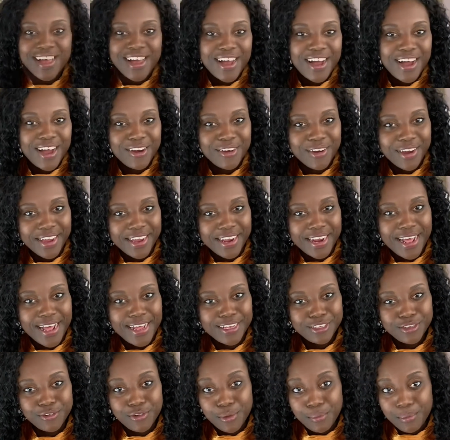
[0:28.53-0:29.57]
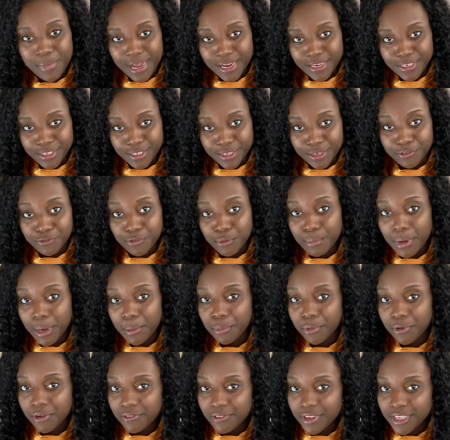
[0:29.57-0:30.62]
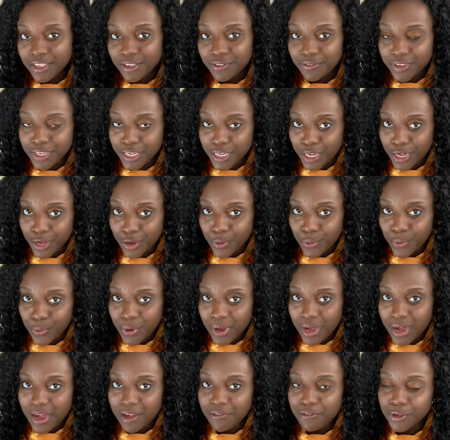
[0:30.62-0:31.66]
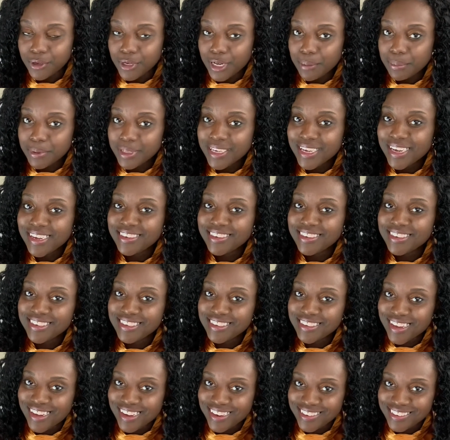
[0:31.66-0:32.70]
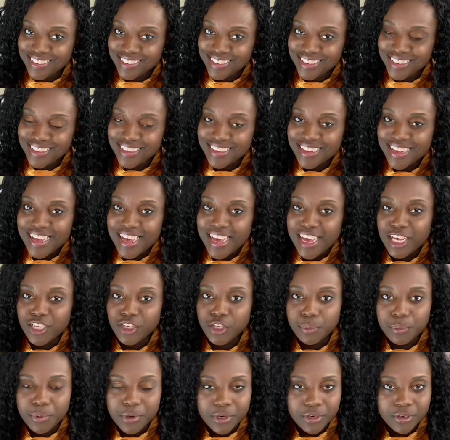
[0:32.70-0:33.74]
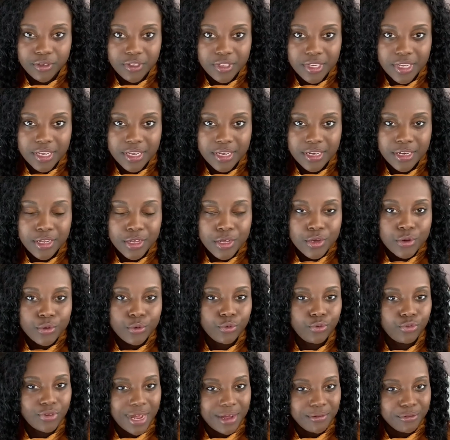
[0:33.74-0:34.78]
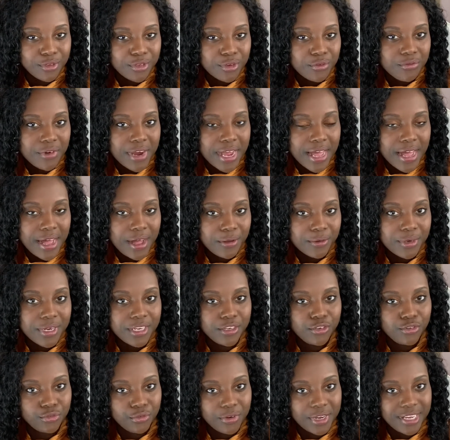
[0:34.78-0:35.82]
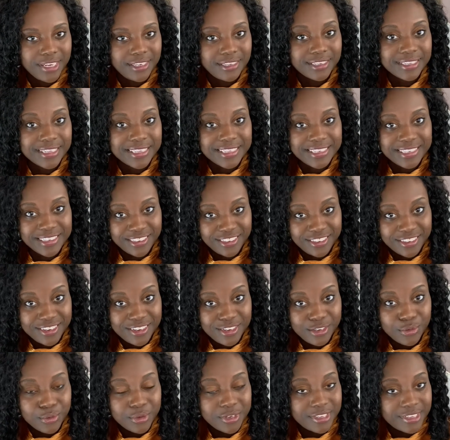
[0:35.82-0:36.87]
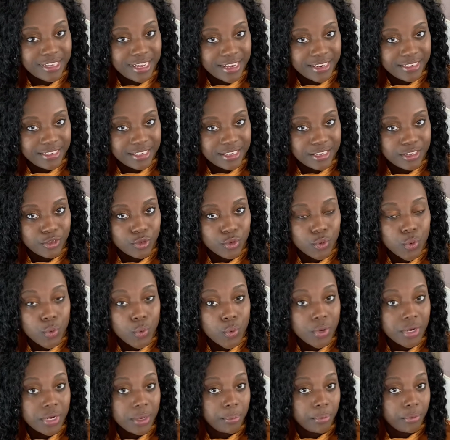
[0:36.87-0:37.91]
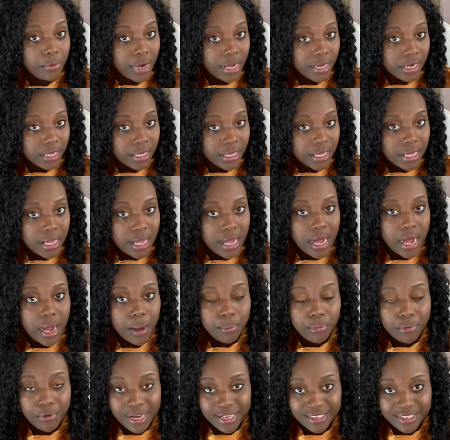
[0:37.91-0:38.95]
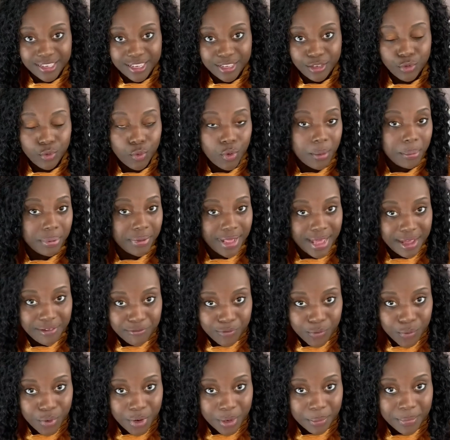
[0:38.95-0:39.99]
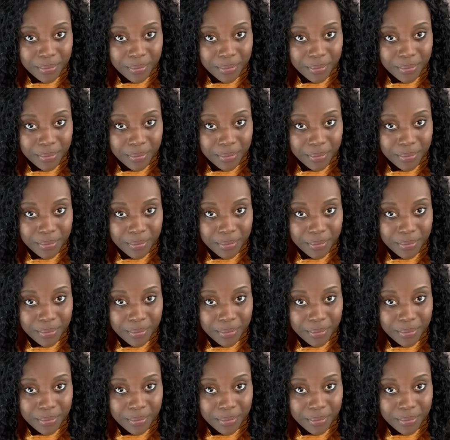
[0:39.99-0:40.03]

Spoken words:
All right, as a reminder from my previous video, a field application scientist is a person who travels around and trains clinicians or scientists on a product, a process, or a platform.